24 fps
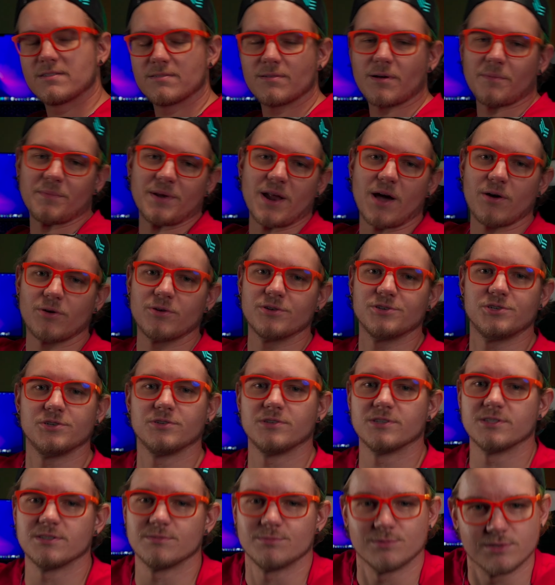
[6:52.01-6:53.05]
I mean, how could you?
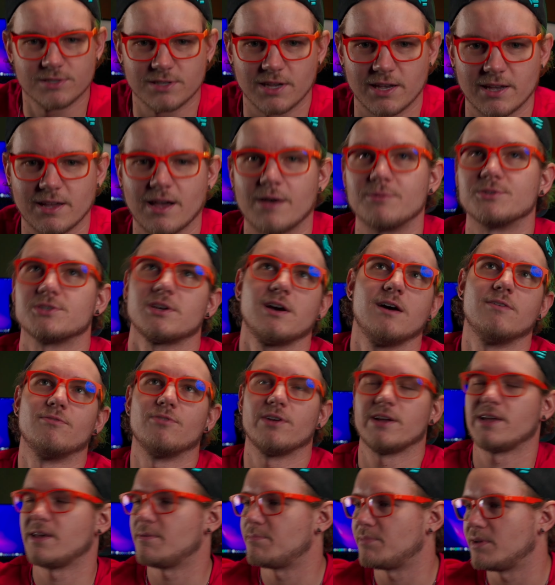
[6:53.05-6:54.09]
Because it was like I was
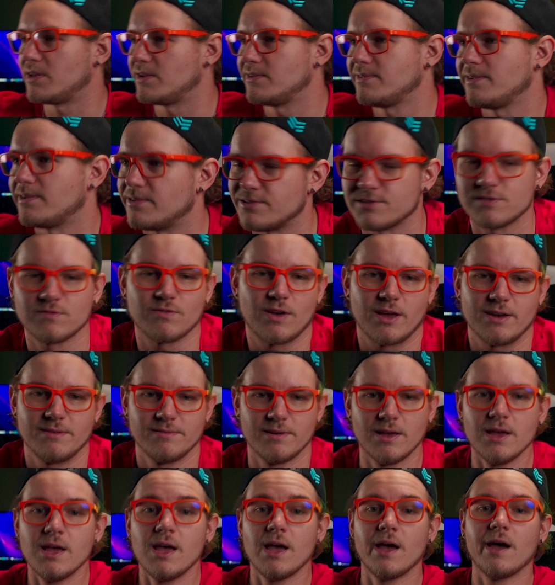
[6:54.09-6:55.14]
covering it, but you know, it's fine.
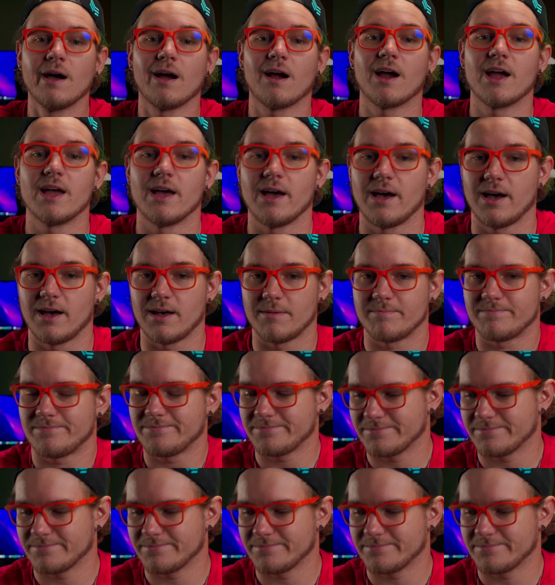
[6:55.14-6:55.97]
All right.